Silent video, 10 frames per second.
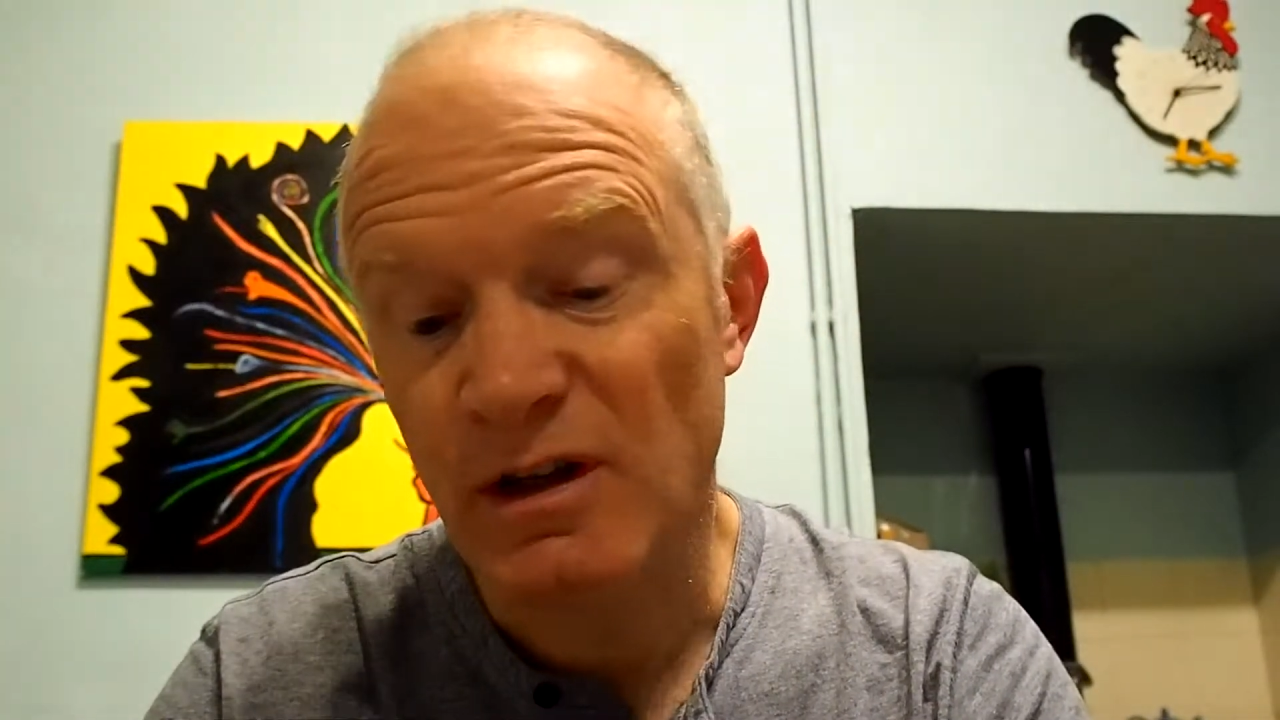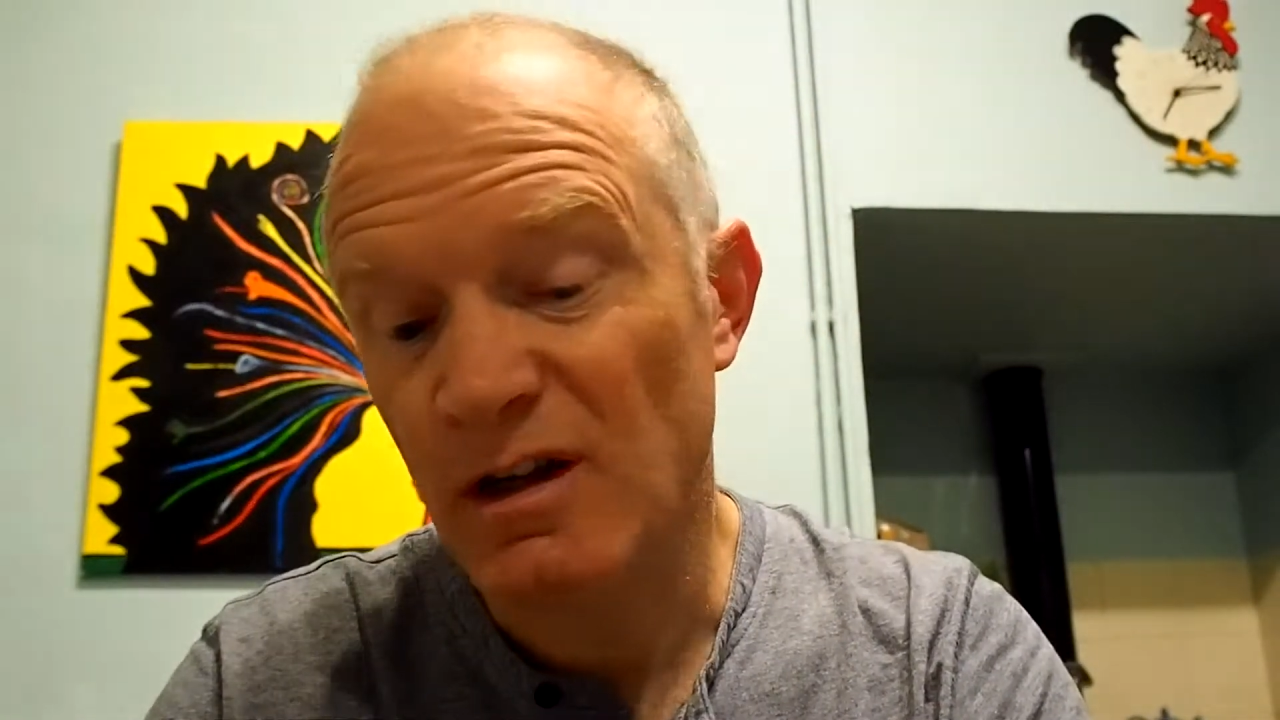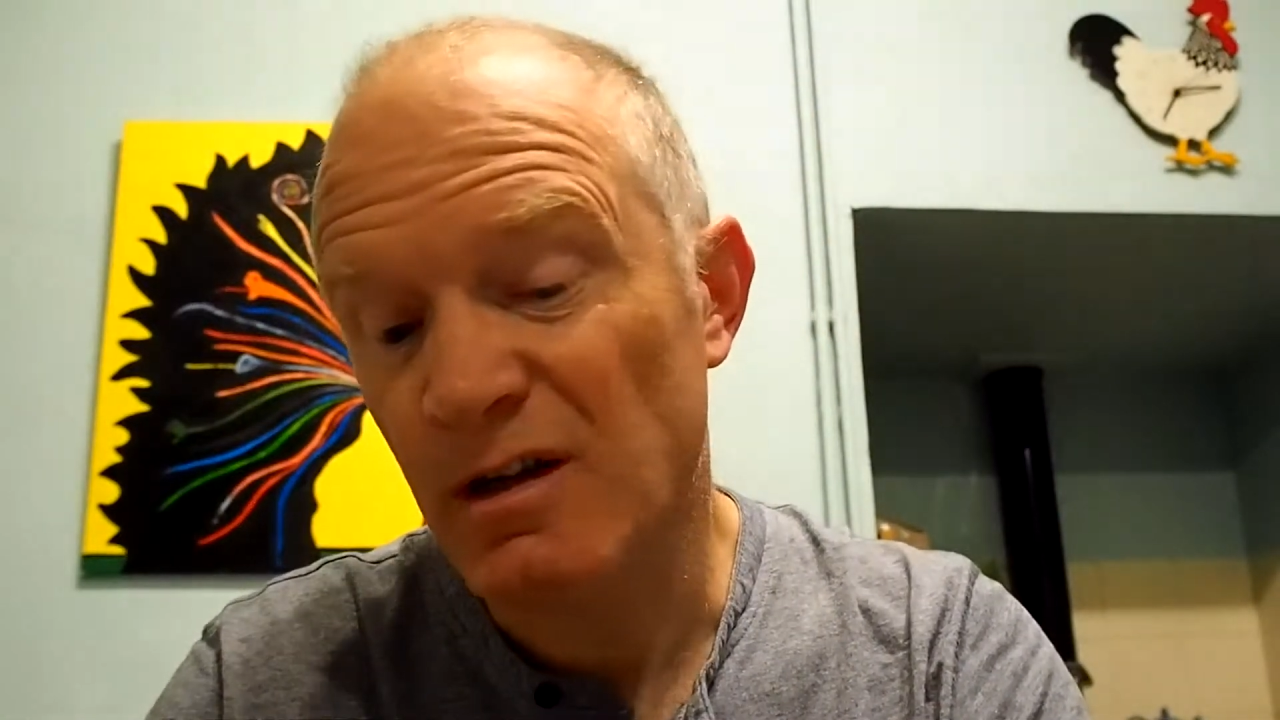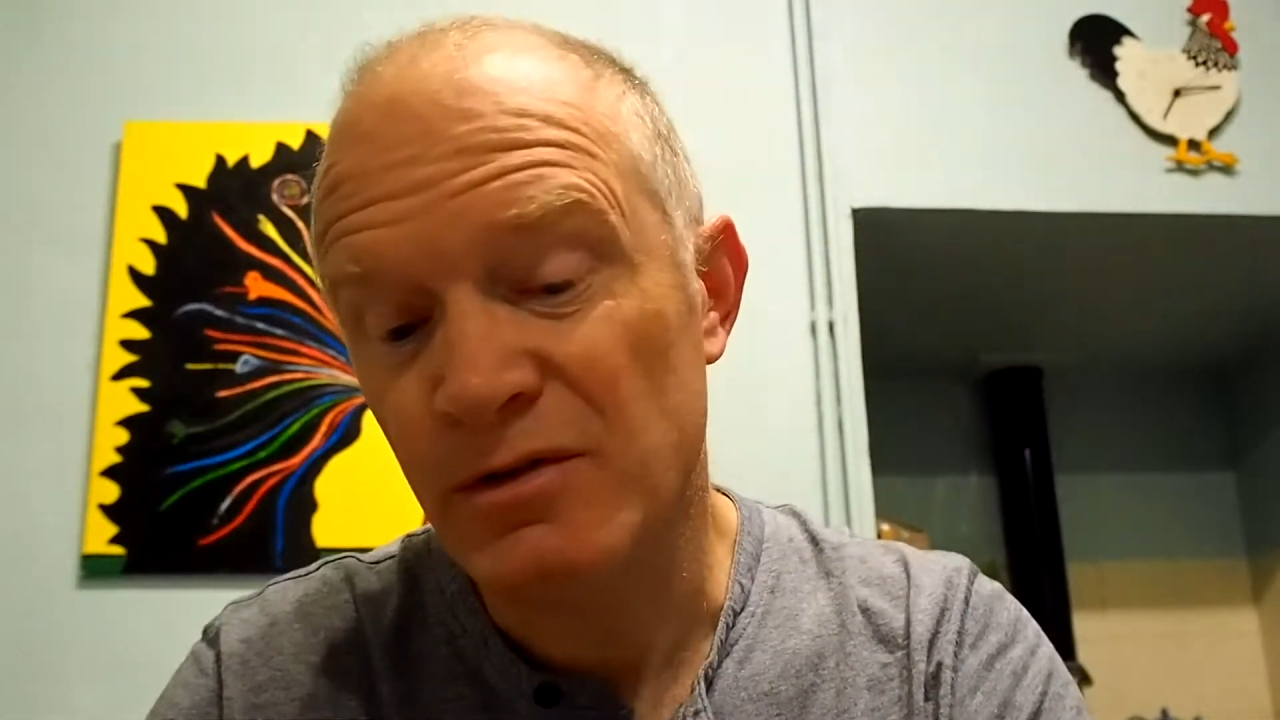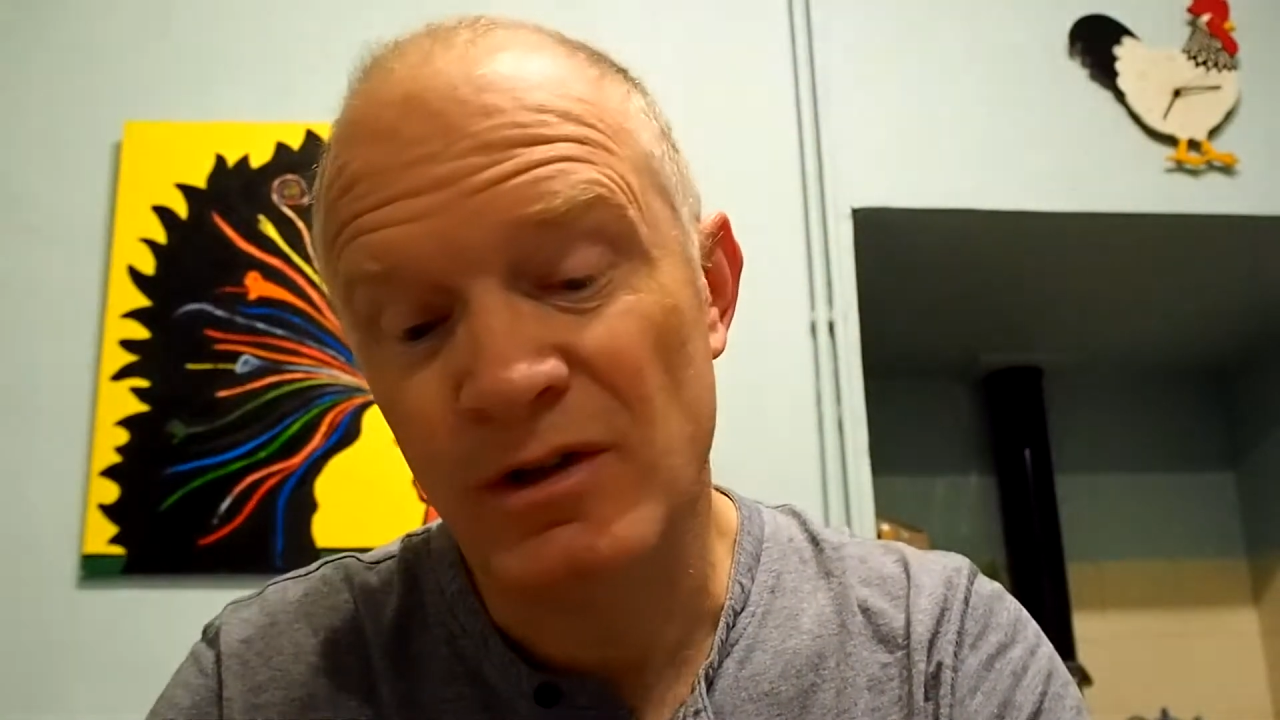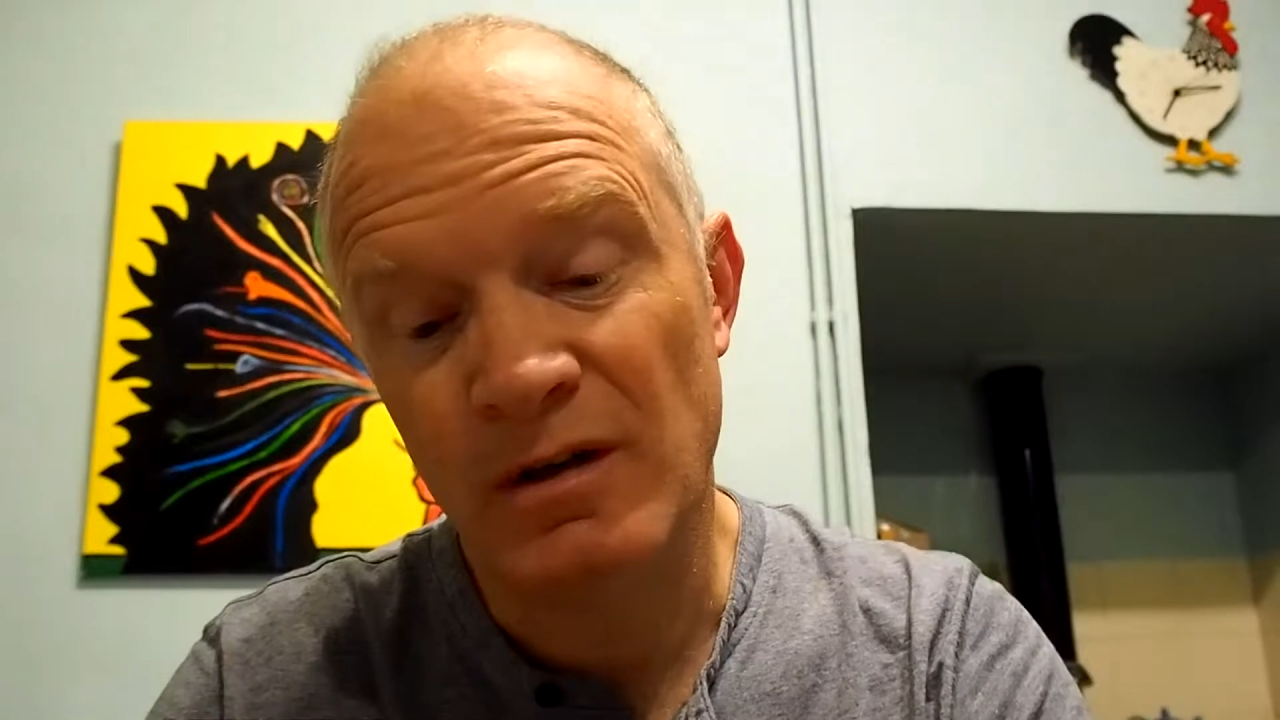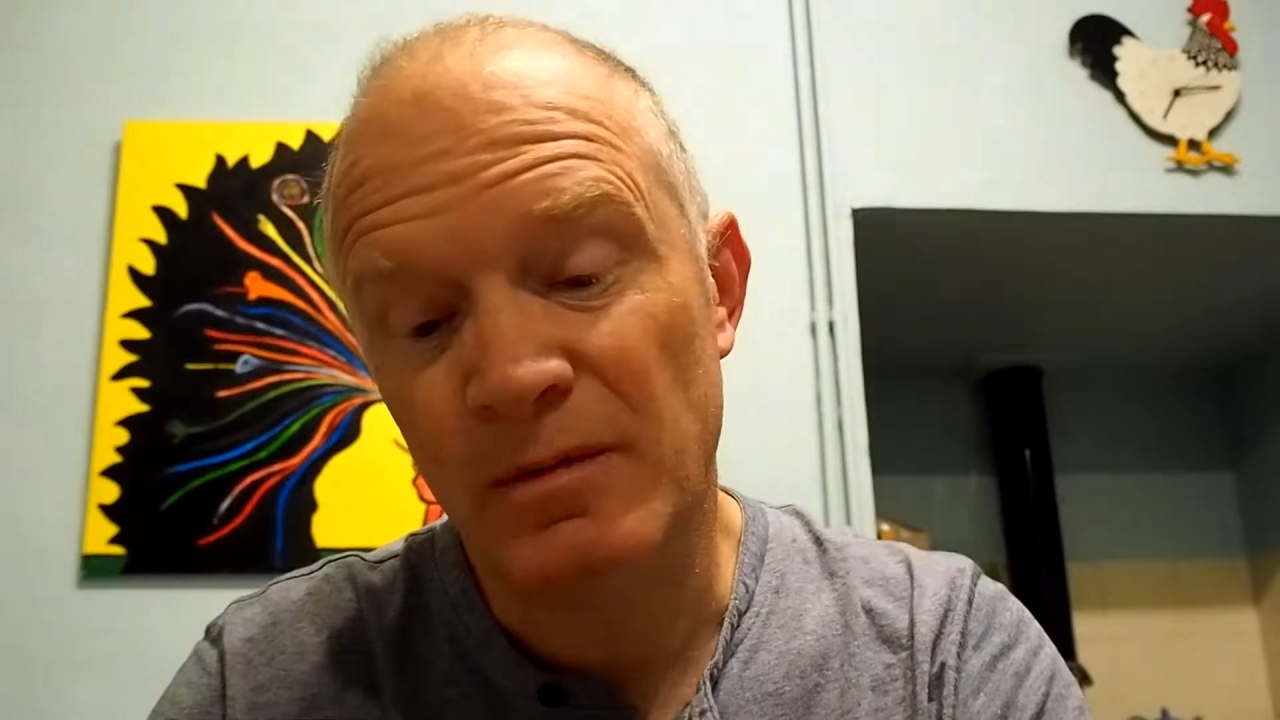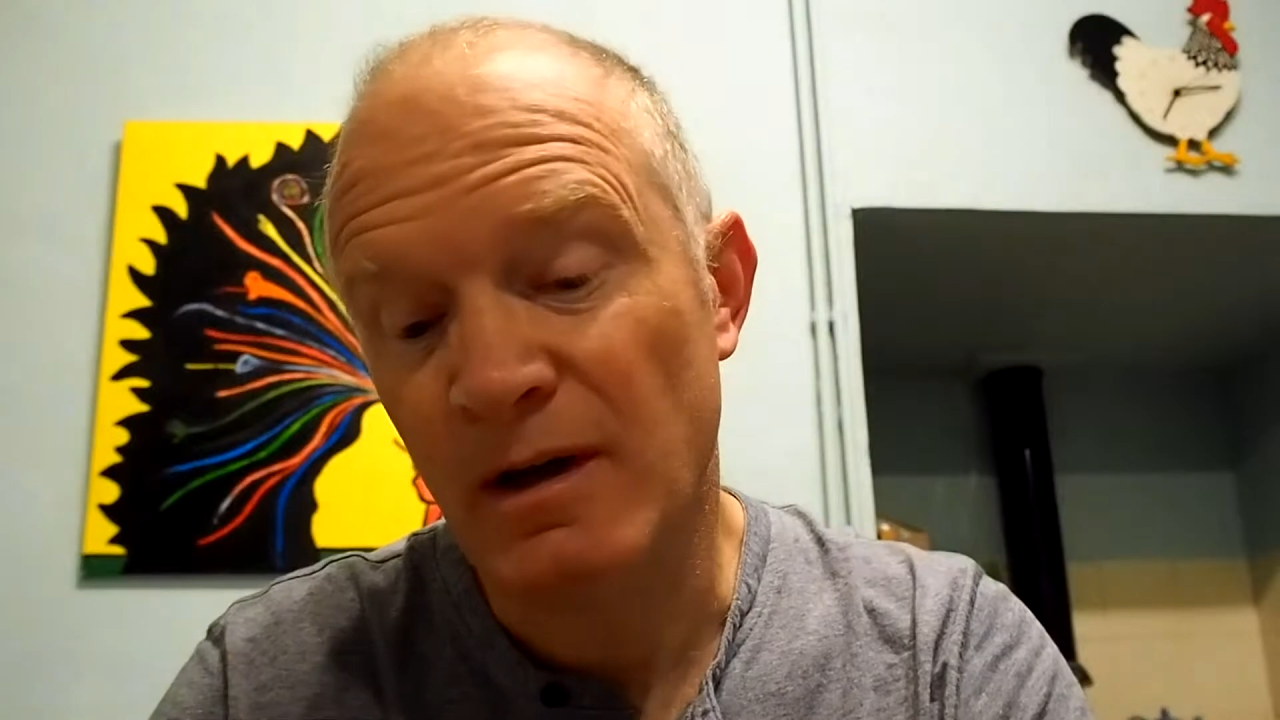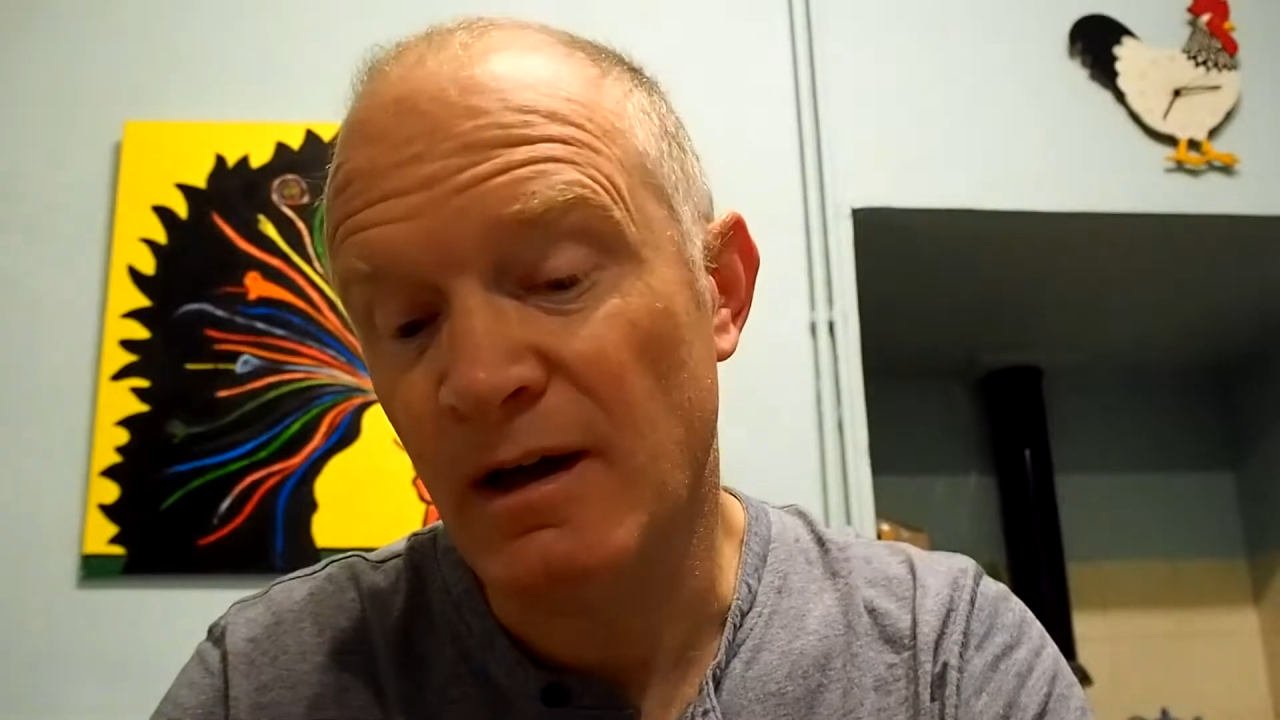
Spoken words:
night I was up